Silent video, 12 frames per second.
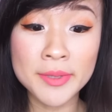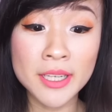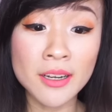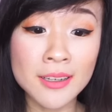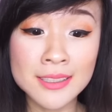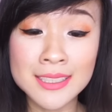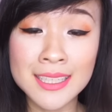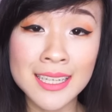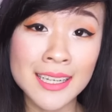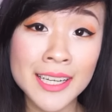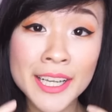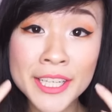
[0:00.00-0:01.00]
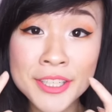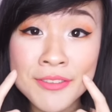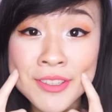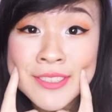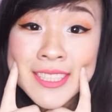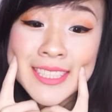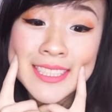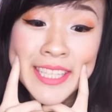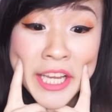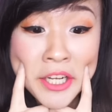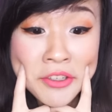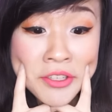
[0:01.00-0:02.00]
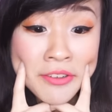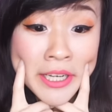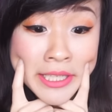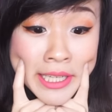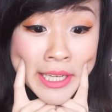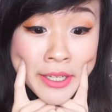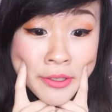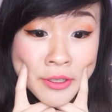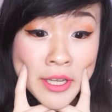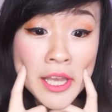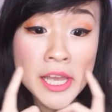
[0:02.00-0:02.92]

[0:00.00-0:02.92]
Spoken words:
because it kind of looks scary right now